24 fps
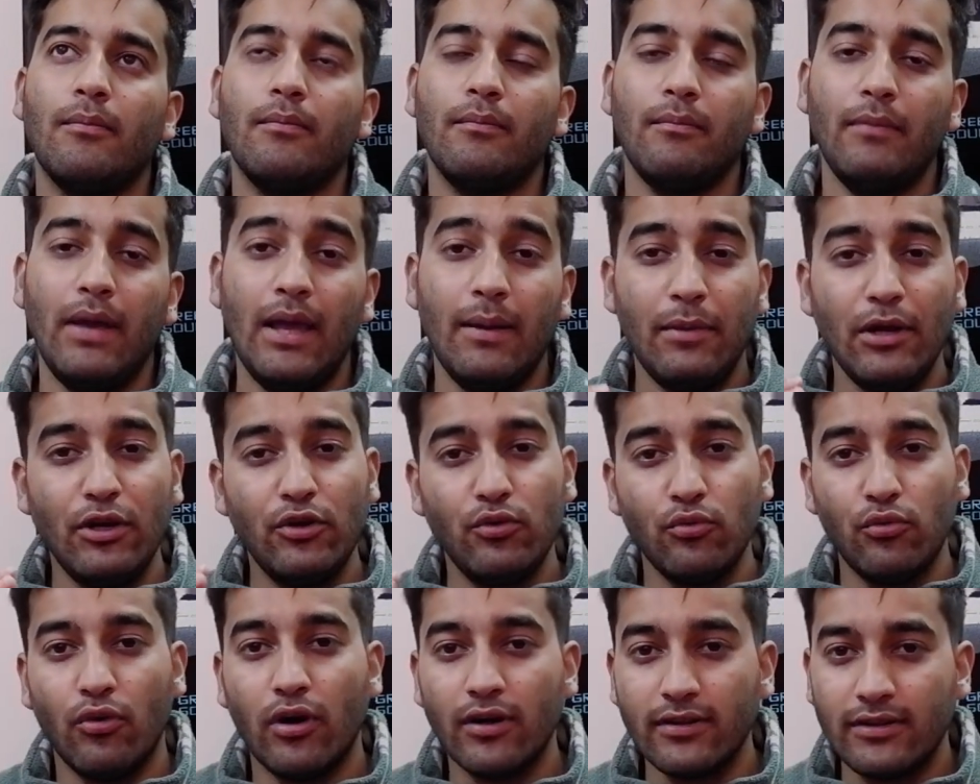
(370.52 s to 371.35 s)

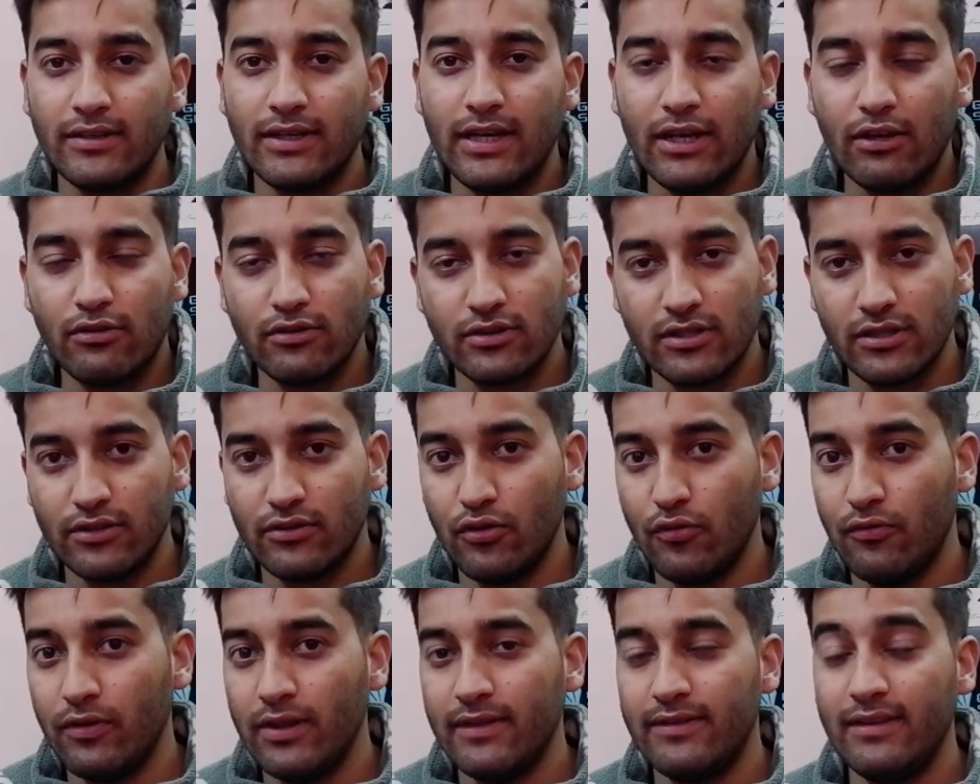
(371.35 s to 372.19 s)
maybe 2 or 3 questions
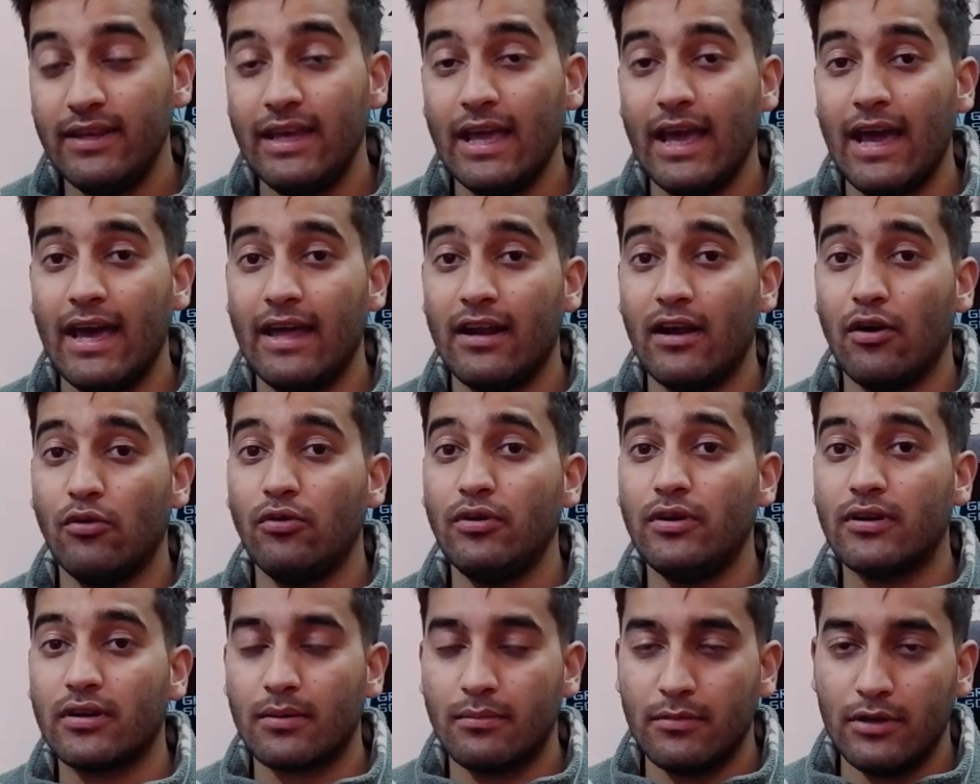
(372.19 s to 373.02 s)
you will see
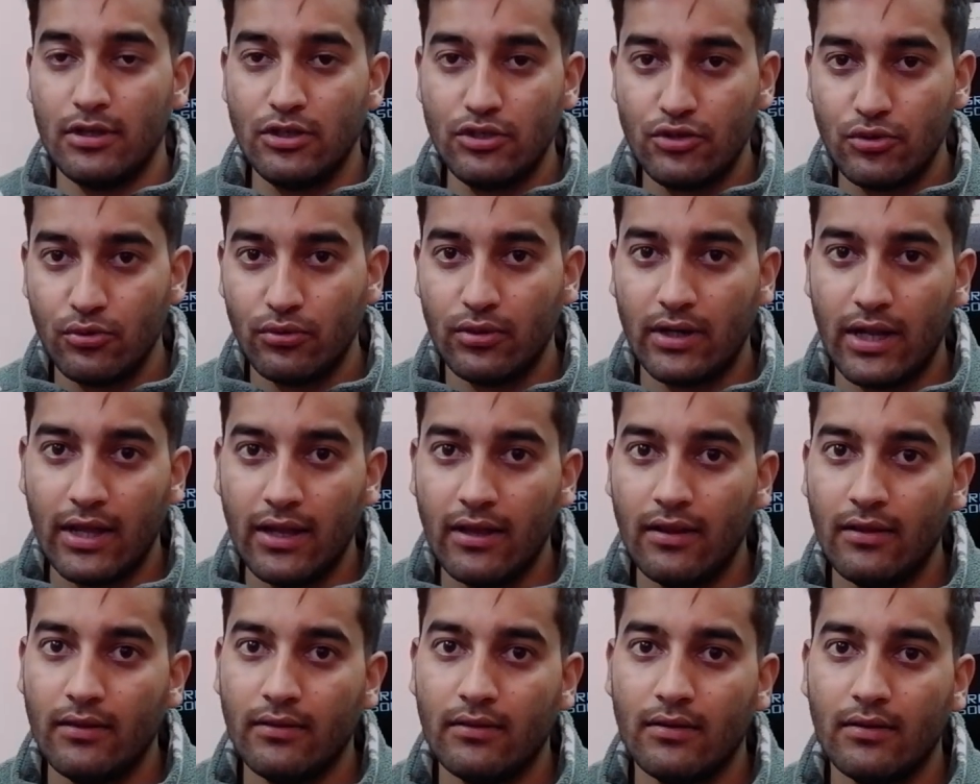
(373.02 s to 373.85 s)
around
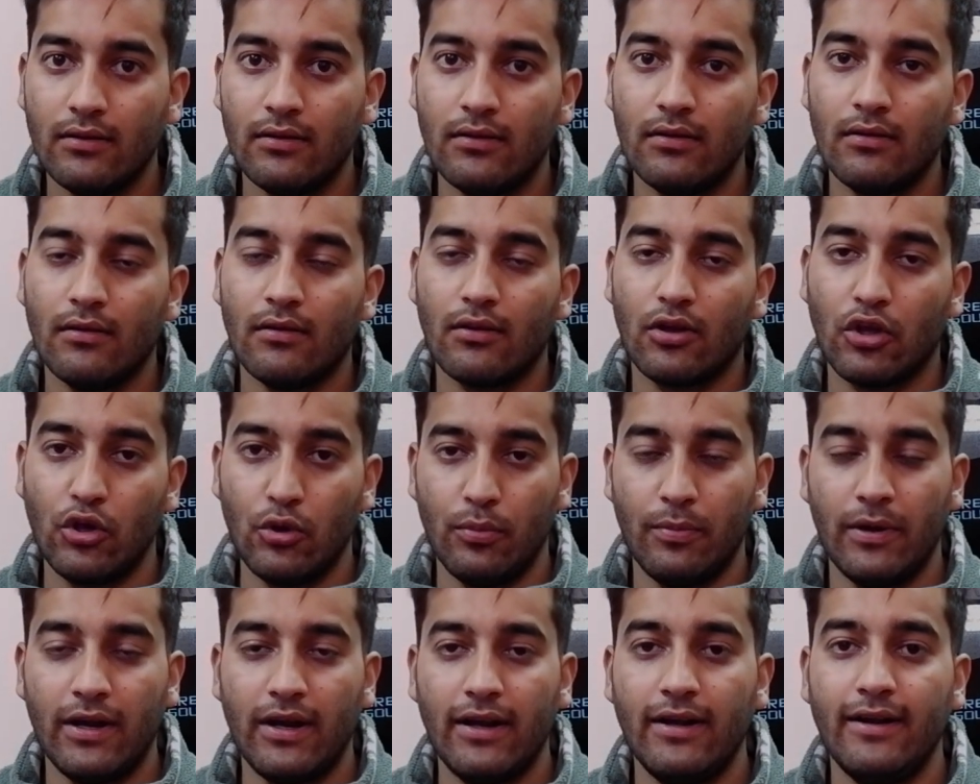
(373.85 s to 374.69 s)
troubleshooting the
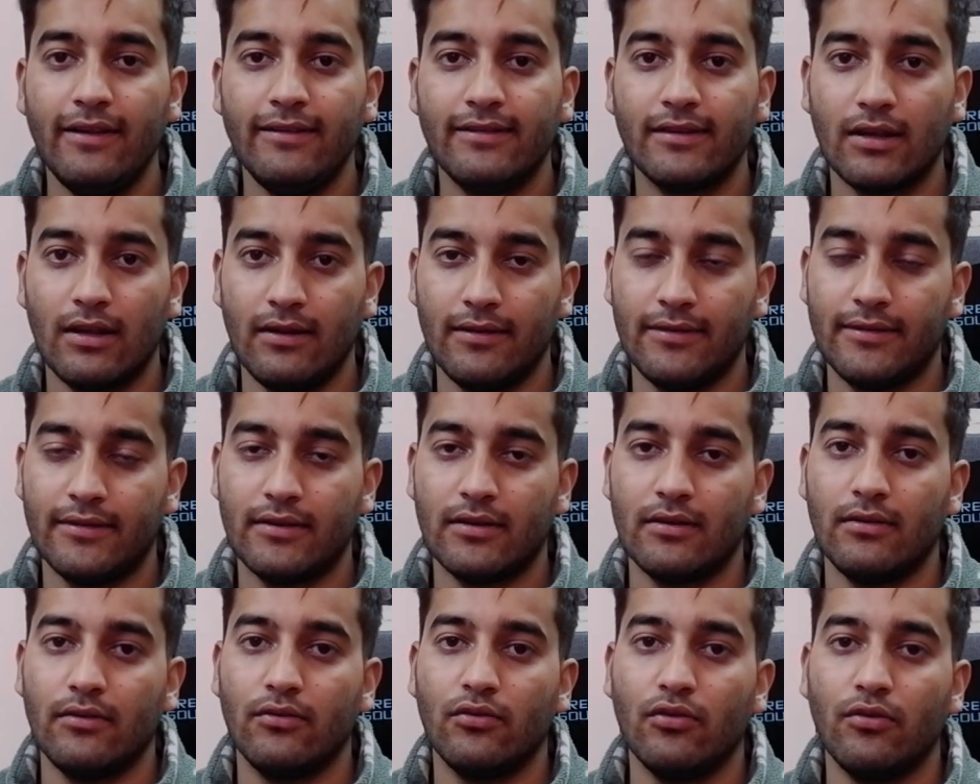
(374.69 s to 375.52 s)
Kubernetes
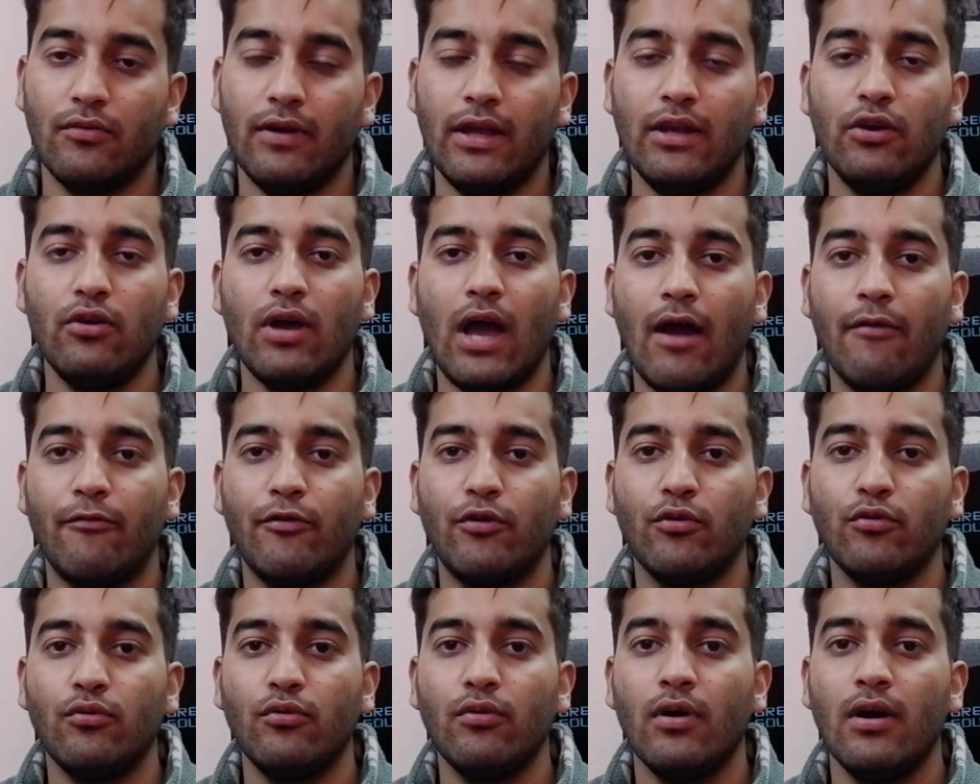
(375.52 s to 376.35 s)
cluster. So where you
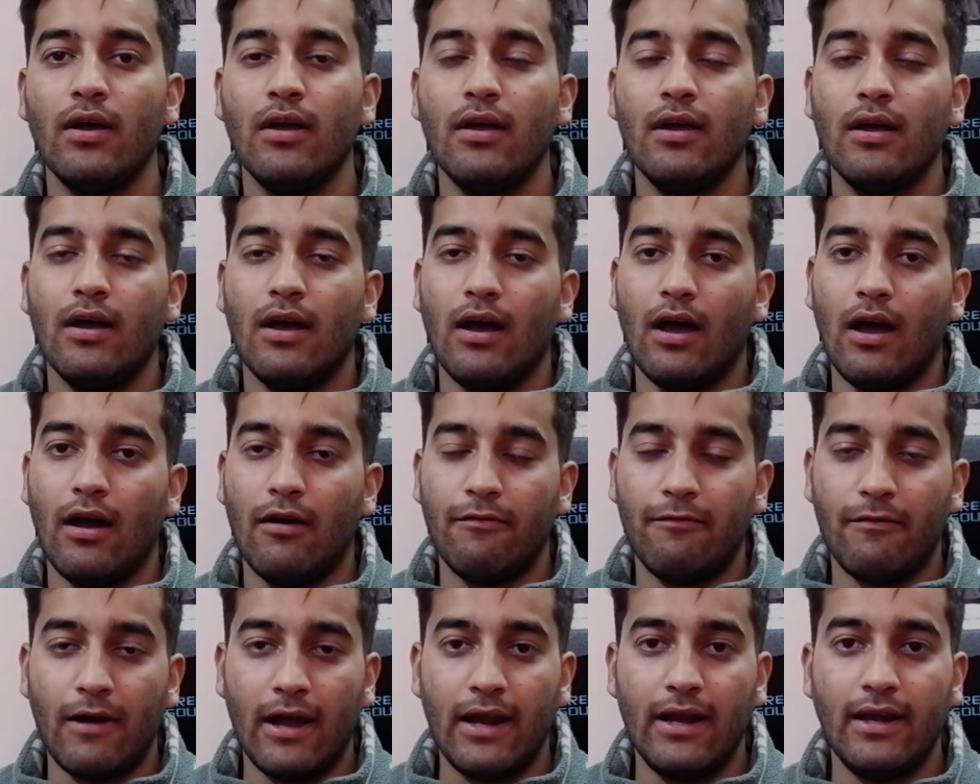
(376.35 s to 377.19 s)
have to
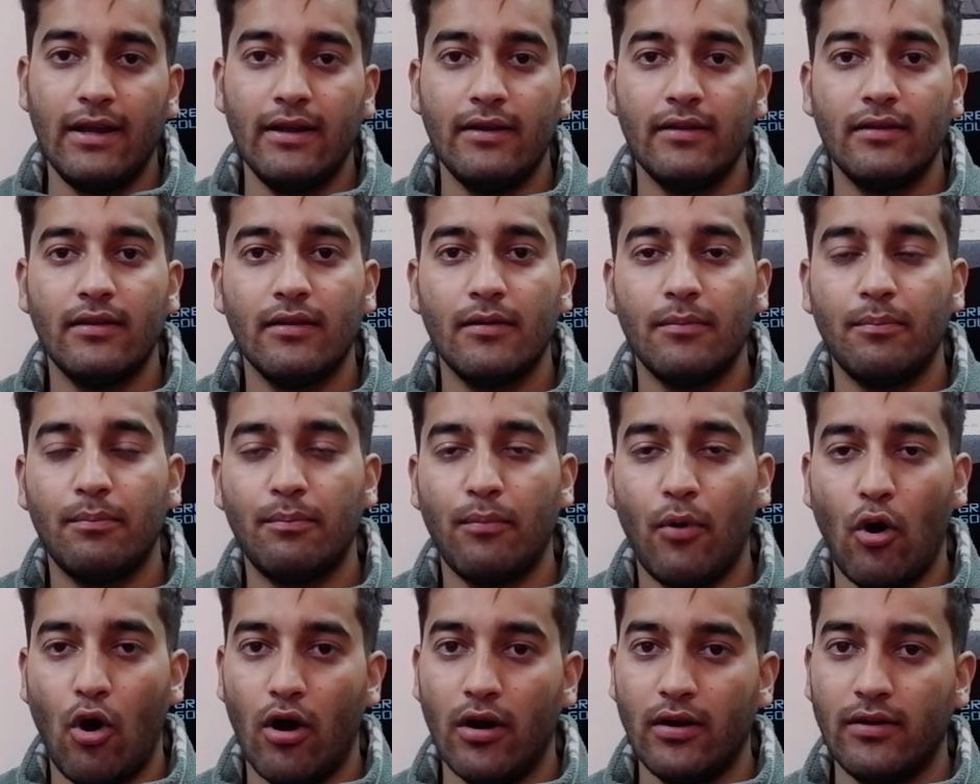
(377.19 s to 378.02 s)
find the
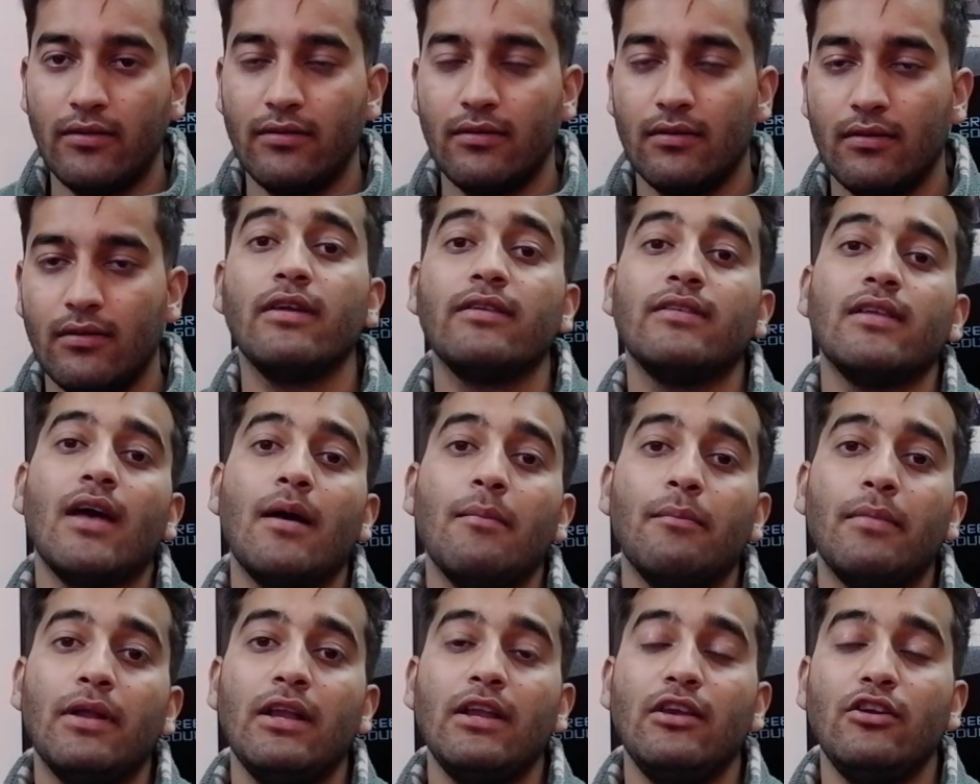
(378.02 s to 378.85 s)
pods, for
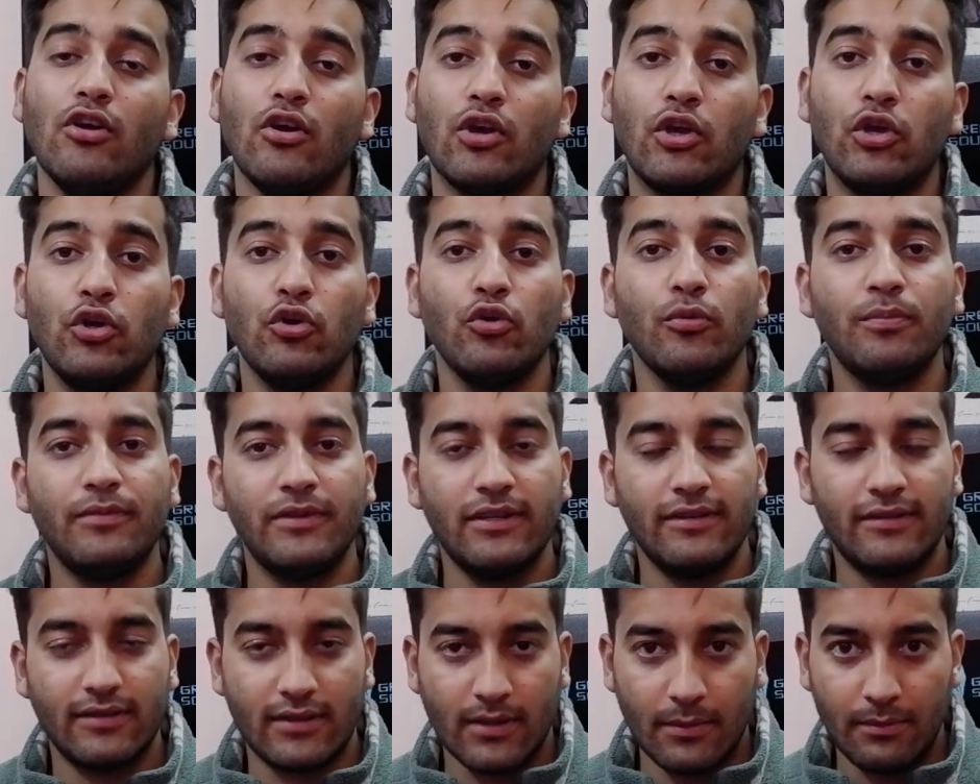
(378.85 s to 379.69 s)
example, in your kube
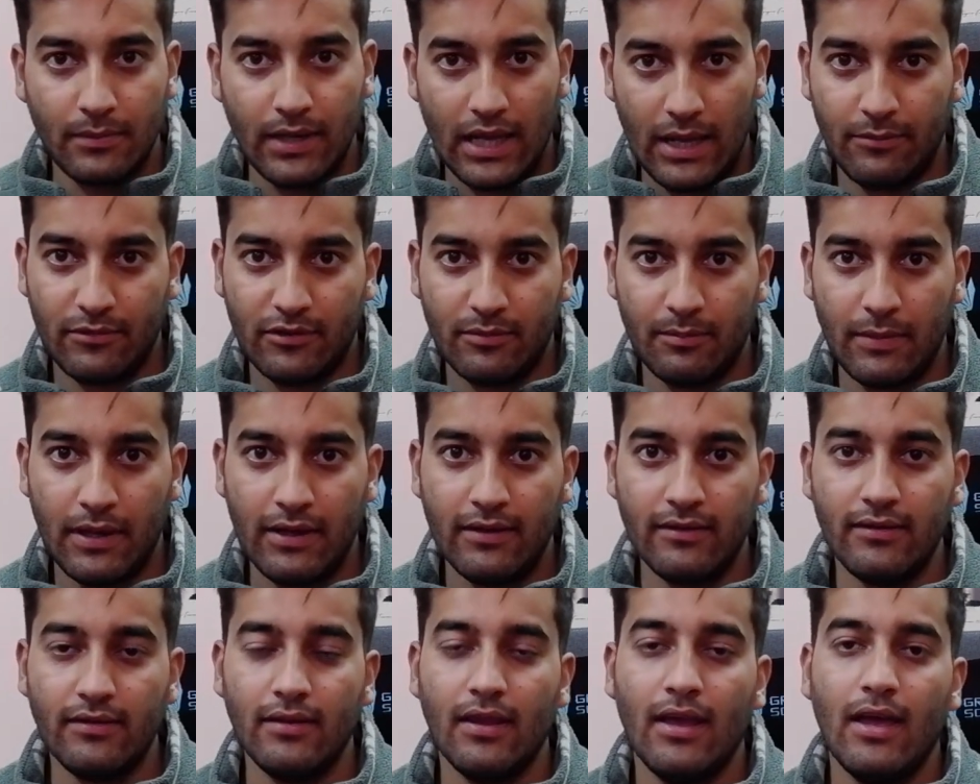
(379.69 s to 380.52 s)
system
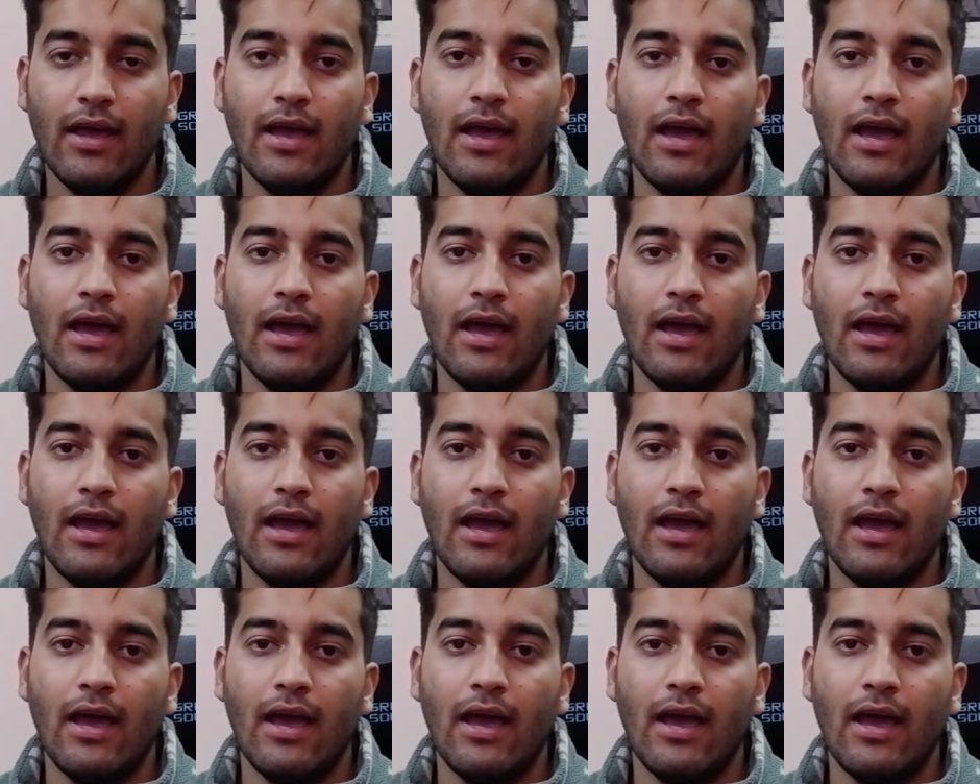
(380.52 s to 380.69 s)
namespace.